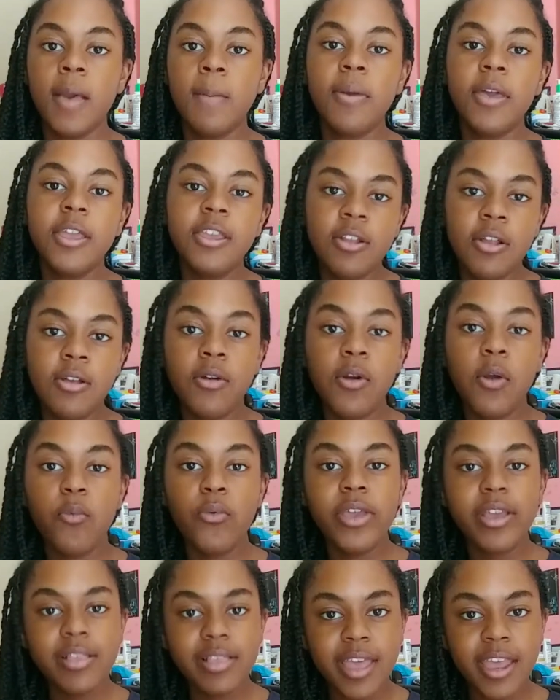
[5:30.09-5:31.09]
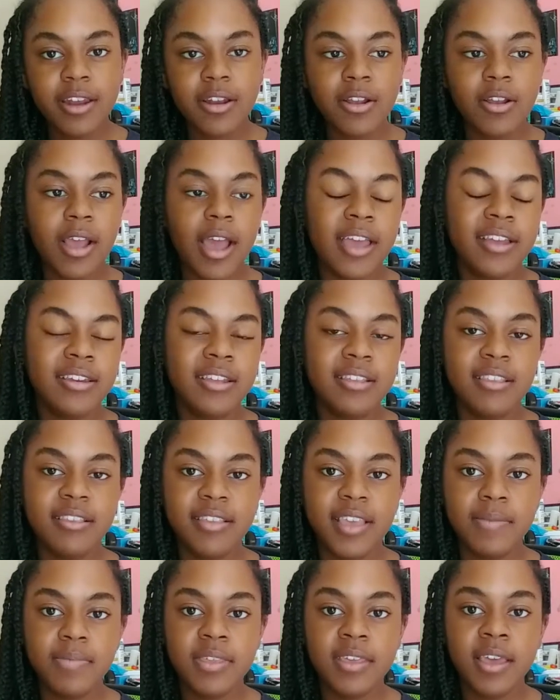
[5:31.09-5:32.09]
But you know, a week later I did the
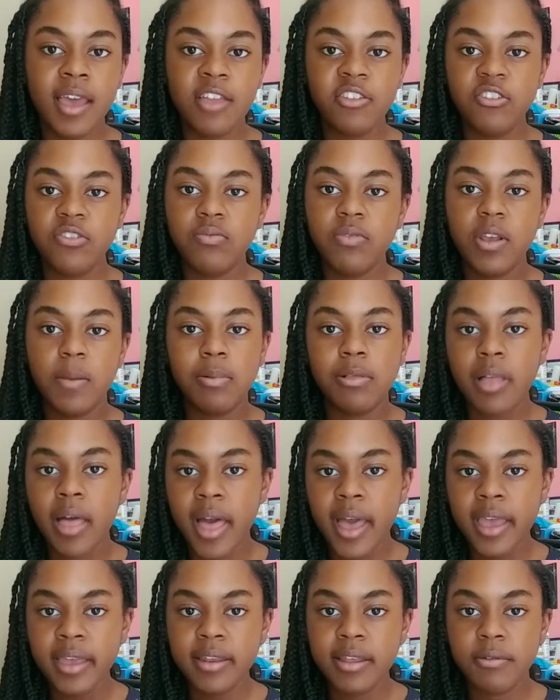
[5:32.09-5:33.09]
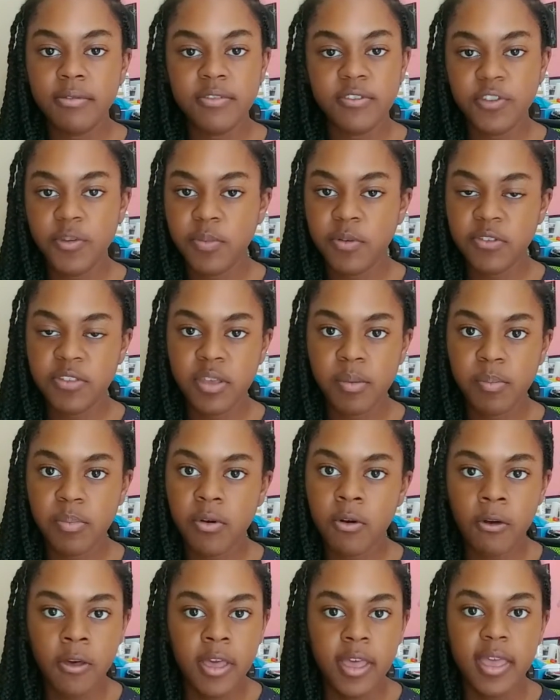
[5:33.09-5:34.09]
same thing. I just reapplied. It was super
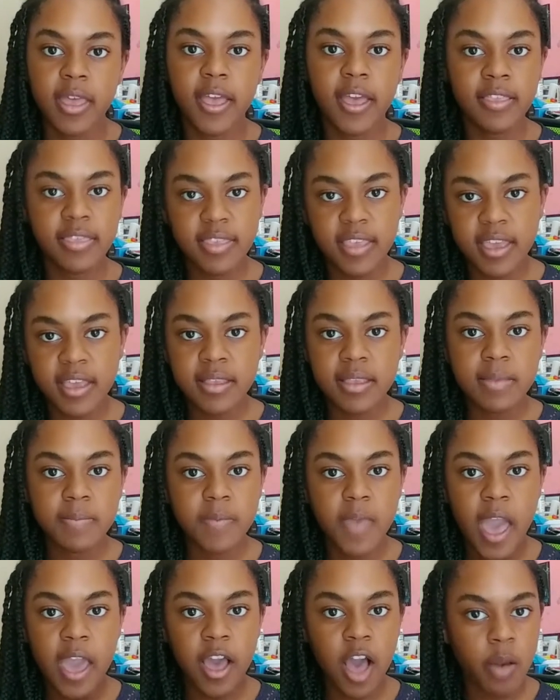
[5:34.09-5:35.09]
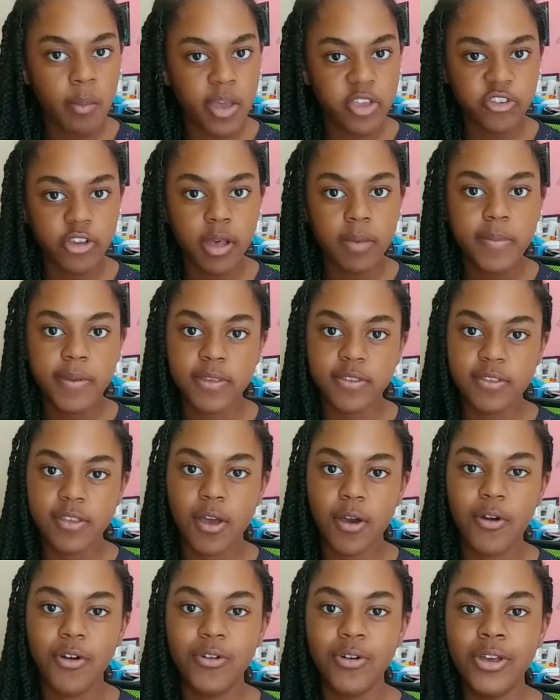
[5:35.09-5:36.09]
simple, and then I got my job.
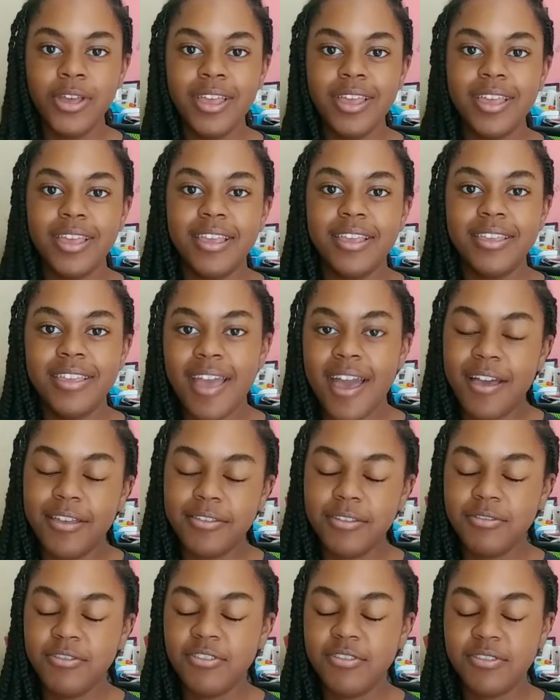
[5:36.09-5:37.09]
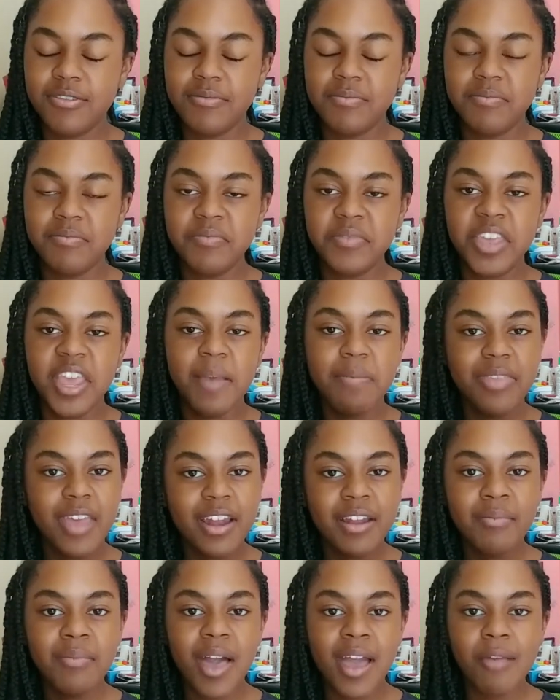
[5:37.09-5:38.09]
So yeah, so just keep
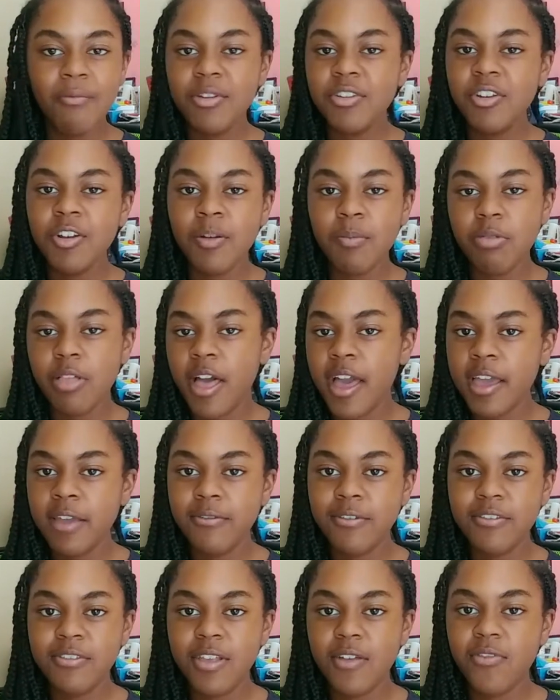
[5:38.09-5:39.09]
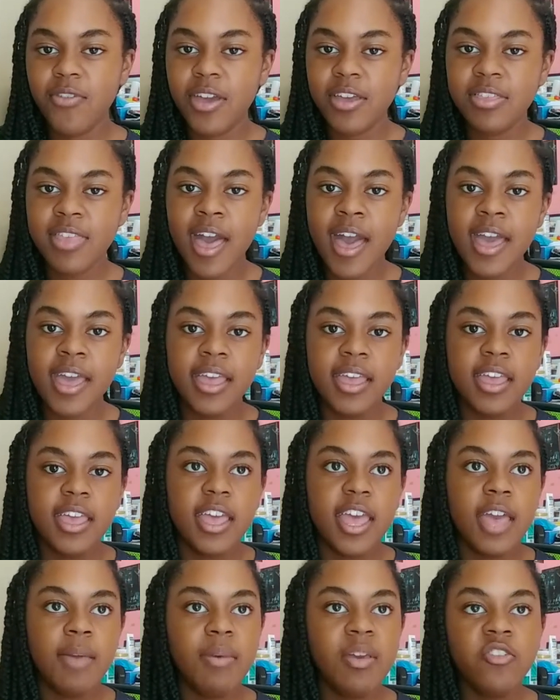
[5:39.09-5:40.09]
that in mind when you're applying for stuff like that,
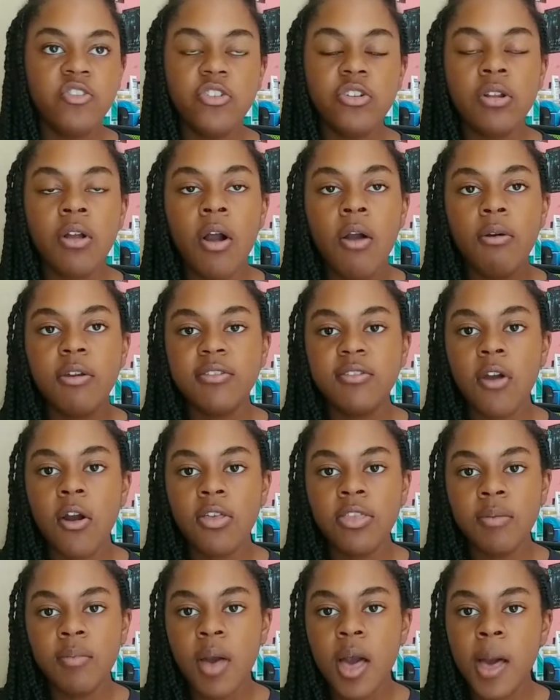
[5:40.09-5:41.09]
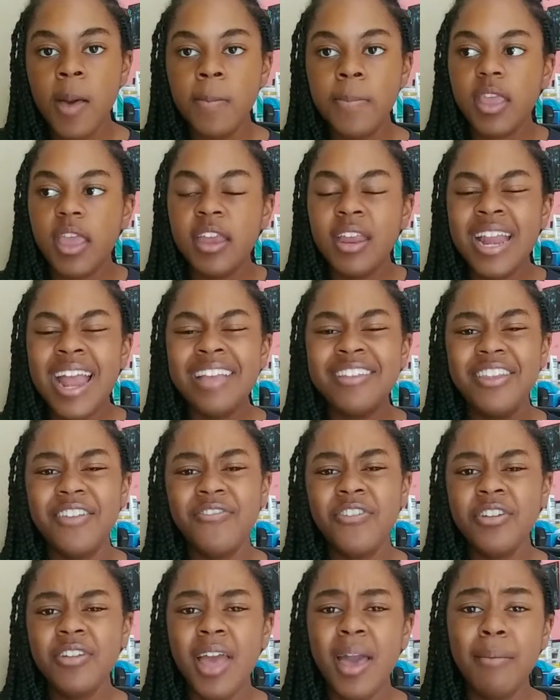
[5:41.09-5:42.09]
and make sure to always call them up and at
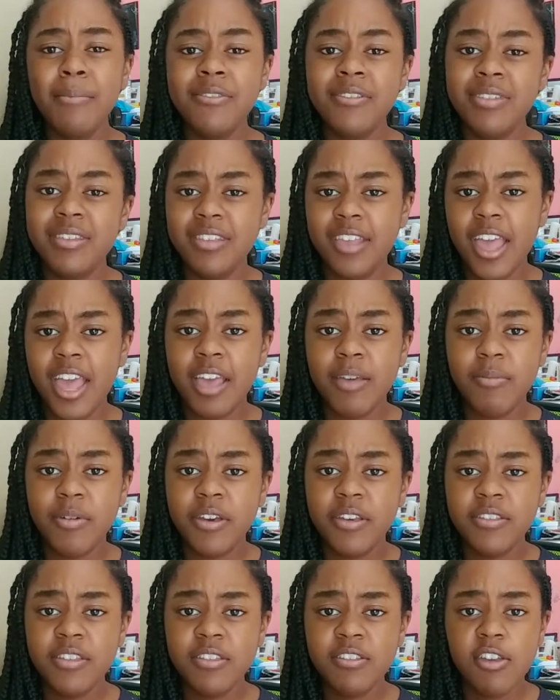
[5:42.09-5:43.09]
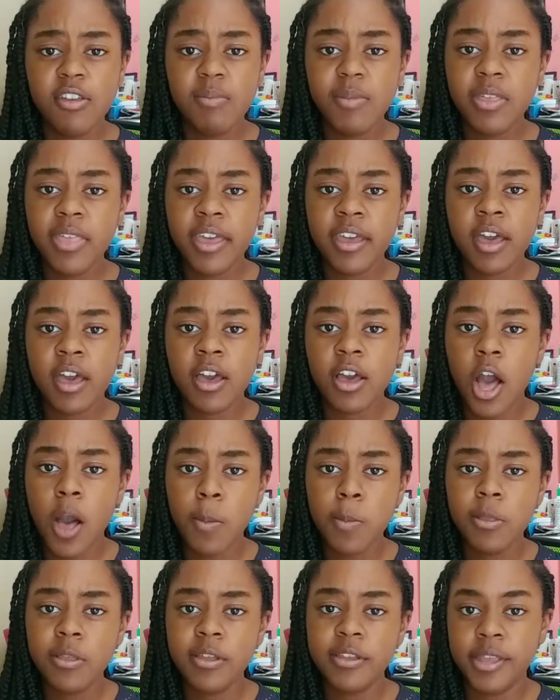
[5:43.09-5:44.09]
different times of the day, because it took me like a
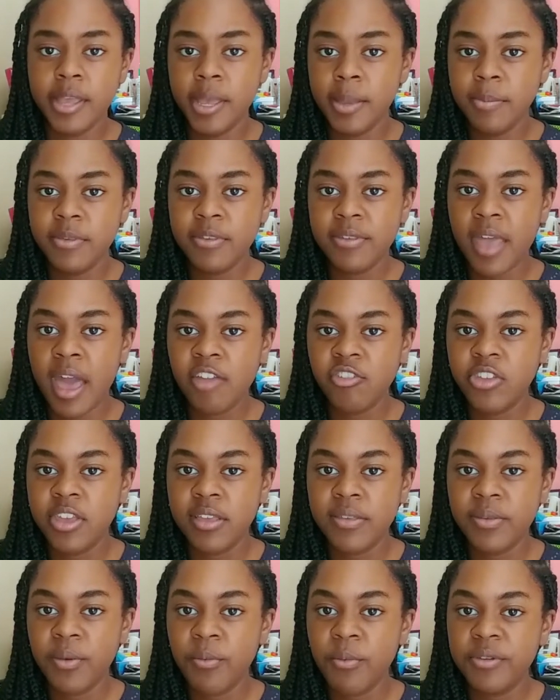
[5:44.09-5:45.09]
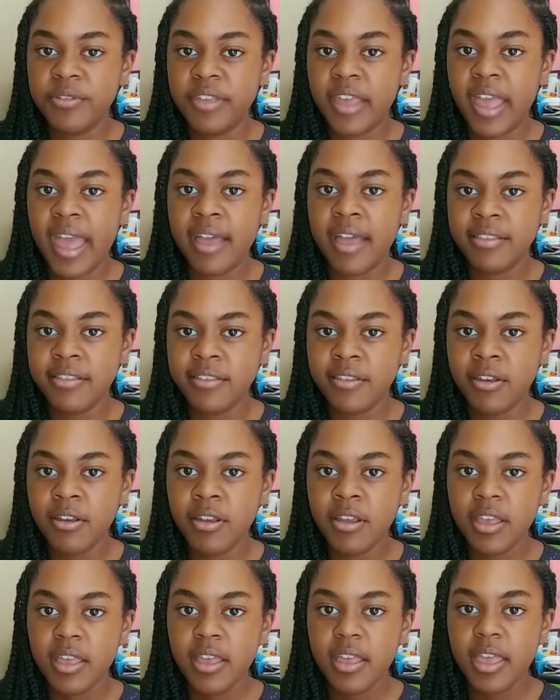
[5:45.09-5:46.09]
couple attempts to actually get someone to
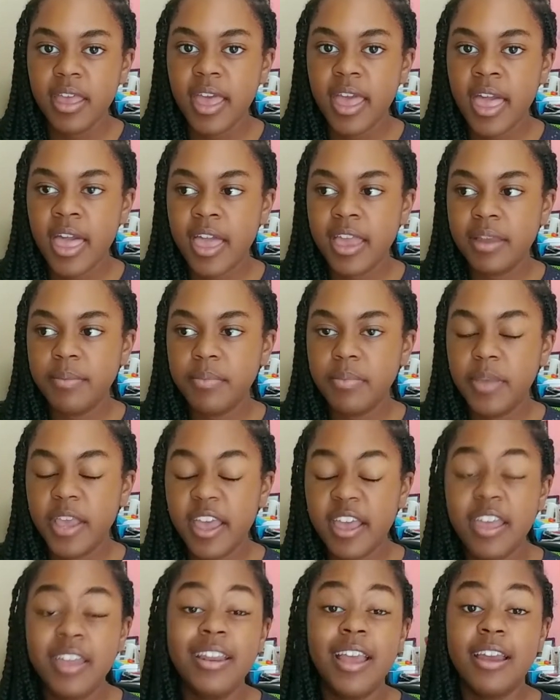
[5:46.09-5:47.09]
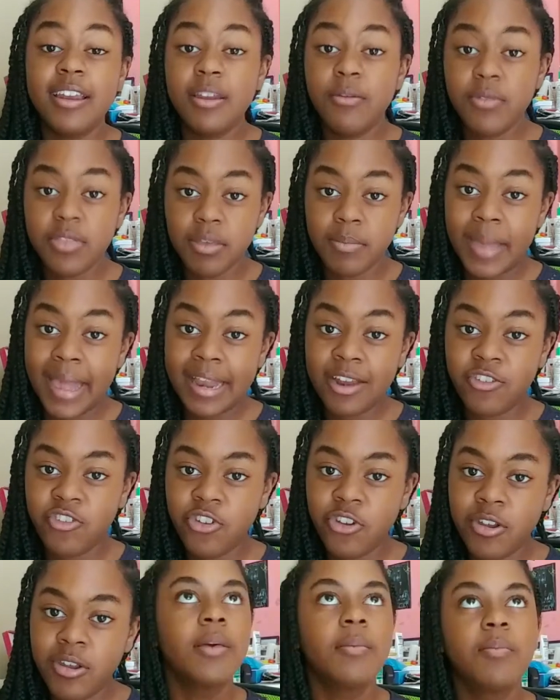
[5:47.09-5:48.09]
answer and get connected with a
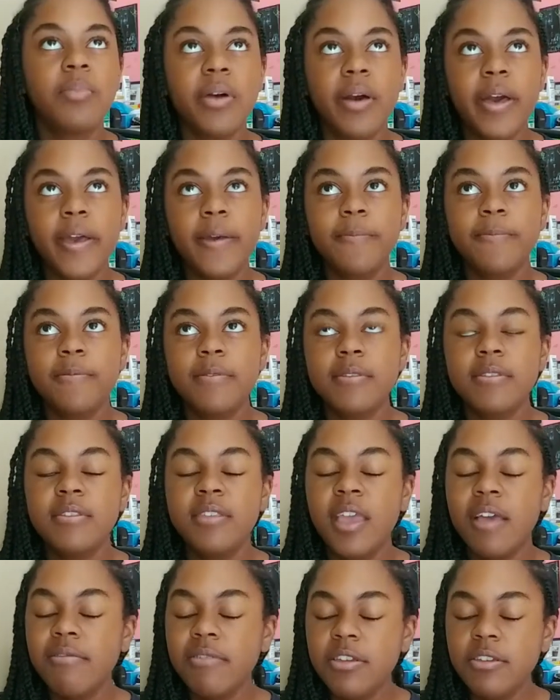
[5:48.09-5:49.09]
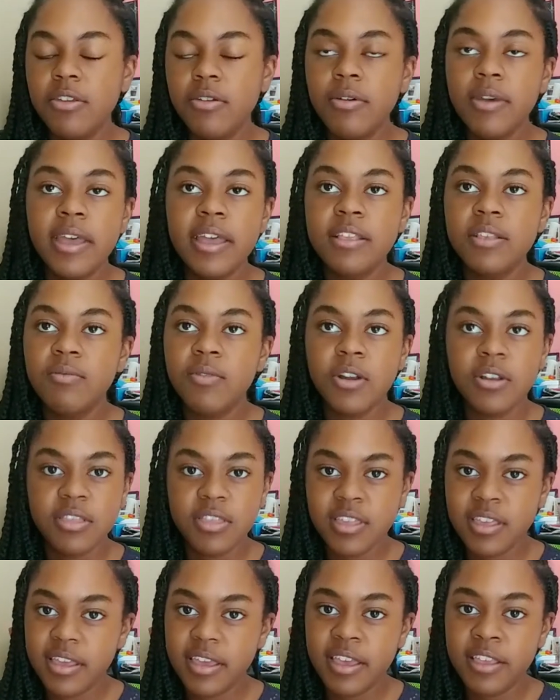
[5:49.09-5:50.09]
manager. But definitely do it. It's
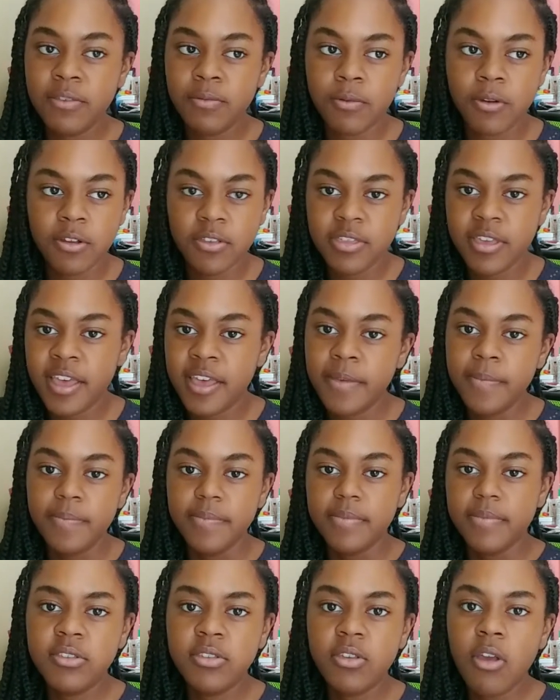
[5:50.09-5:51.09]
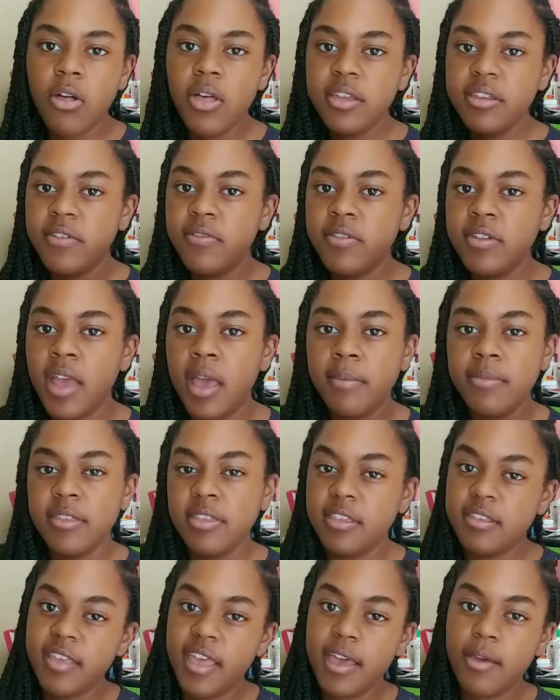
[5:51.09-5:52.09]
worth it. Call at different times
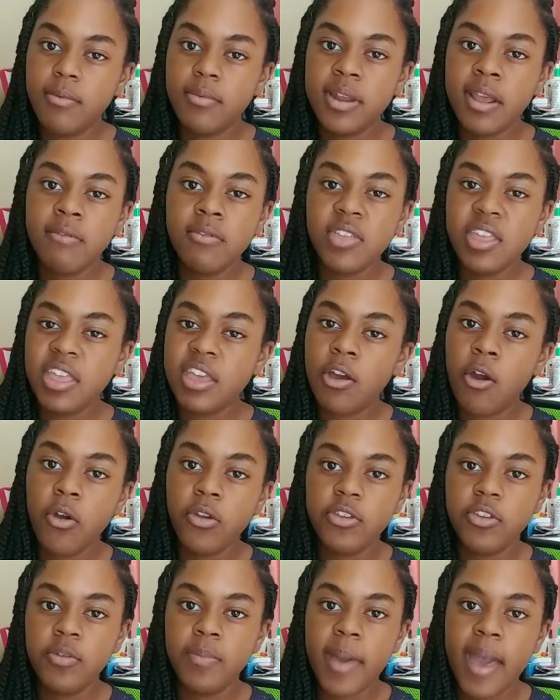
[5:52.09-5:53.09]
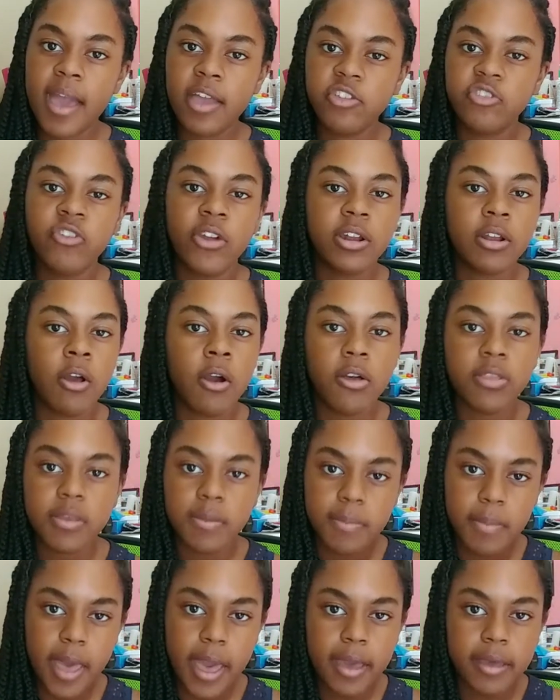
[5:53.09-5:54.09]
of the day. Whenever they call you back, try to call
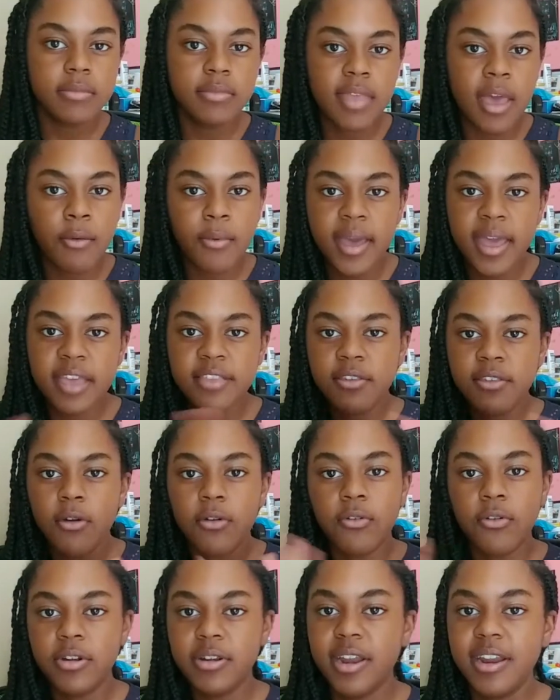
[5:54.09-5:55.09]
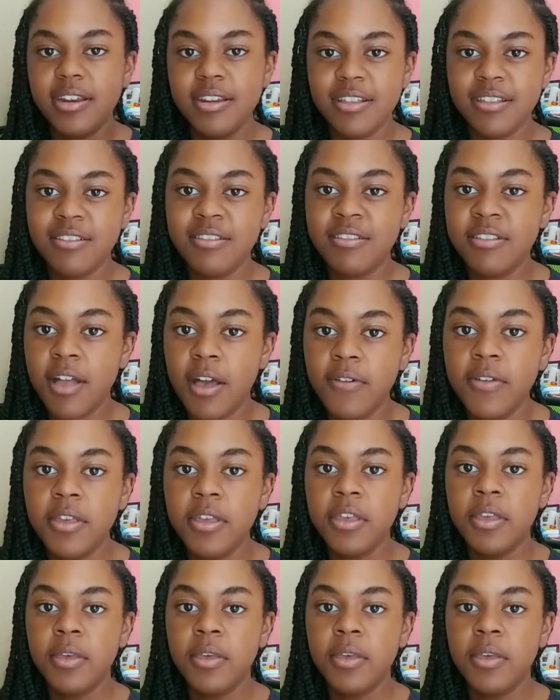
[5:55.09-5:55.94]
them back. That way it's all coordinated and stuff.